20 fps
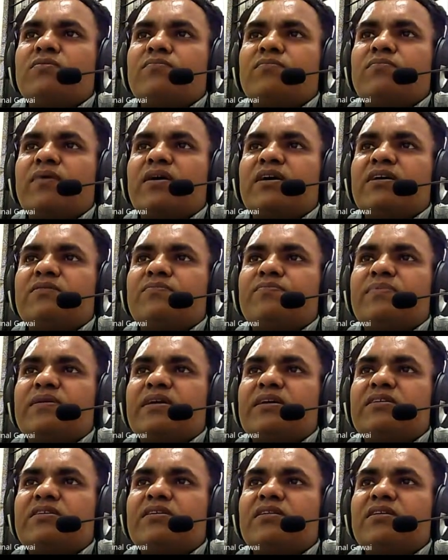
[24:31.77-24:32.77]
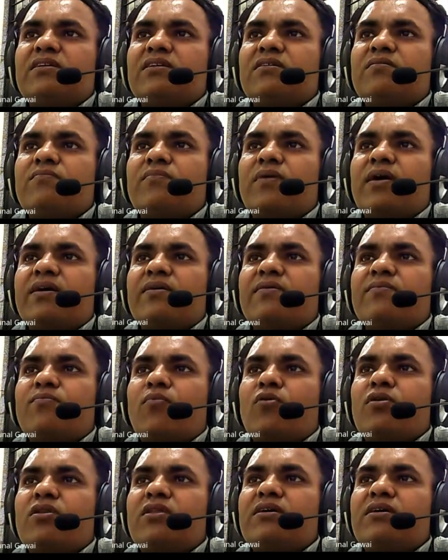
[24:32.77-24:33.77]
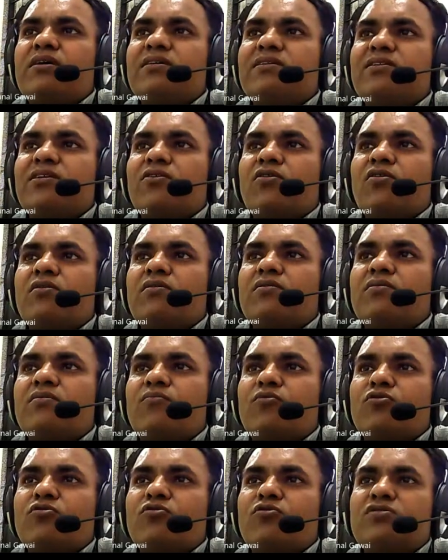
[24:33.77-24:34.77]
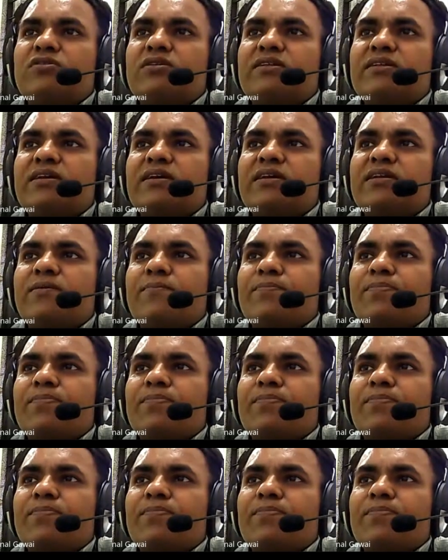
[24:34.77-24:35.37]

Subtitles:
by spray chilling by polyglycerol monostearate,